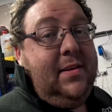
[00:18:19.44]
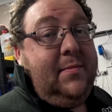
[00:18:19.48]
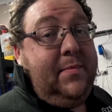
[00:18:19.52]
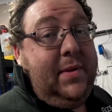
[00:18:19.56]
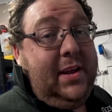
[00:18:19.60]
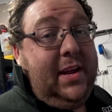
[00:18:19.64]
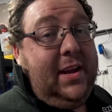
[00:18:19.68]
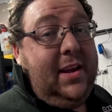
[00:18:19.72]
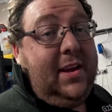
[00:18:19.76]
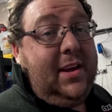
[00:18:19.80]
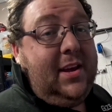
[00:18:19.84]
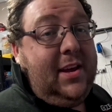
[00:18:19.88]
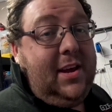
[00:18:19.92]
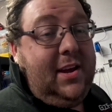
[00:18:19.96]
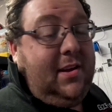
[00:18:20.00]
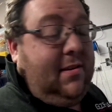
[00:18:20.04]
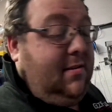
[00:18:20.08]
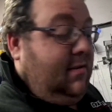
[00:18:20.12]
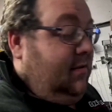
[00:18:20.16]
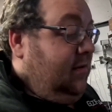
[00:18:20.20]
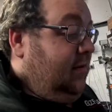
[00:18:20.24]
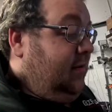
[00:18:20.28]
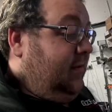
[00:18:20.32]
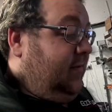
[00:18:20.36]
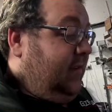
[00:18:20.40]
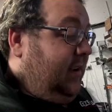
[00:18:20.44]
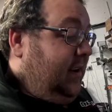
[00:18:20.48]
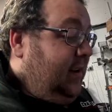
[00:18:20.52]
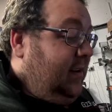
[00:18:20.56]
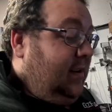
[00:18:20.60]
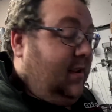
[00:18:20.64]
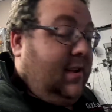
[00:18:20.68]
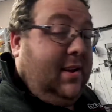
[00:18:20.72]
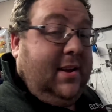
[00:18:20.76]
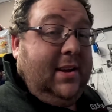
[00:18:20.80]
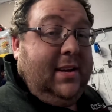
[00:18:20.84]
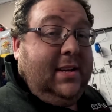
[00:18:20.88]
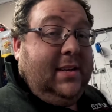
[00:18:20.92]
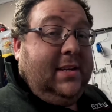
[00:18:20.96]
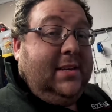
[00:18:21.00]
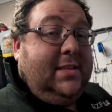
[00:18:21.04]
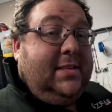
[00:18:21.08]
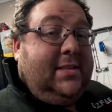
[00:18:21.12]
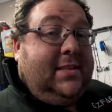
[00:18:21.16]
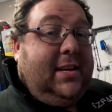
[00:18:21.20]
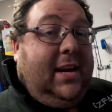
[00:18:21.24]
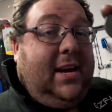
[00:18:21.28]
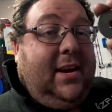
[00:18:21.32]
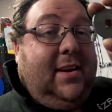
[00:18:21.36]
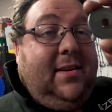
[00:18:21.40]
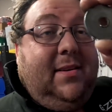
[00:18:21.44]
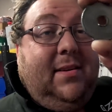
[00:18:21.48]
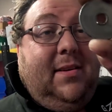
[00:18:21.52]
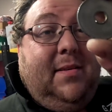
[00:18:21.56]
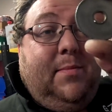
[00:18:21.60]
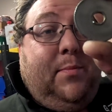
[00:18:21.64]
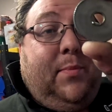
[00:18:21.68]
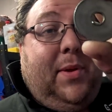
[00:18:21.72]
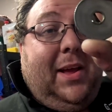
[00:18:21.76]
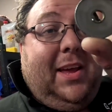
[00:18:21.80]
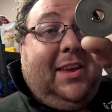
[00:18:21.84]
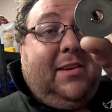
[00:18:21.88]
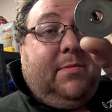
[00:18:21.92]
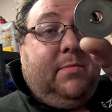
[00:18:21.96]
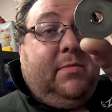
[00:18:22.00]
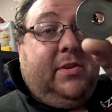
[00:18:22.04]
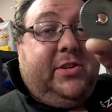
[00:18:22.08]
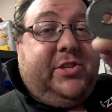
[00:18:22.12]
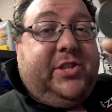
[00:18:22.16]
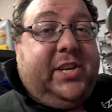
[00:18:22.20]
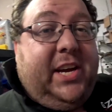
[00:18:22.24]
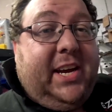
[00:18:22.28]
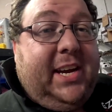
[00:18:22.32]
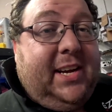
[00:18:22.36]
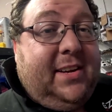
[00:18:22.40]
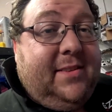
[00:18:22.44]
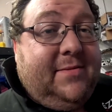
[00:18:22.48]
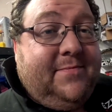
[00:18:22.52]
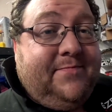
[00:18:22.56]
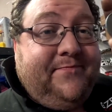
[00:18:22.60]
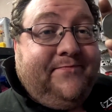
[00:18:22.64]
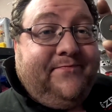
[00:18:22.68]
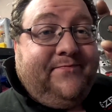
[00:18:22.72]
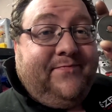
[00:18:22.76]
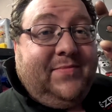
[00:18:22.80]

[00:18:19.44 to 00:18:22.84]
B&Q, nothing. So plasma machine,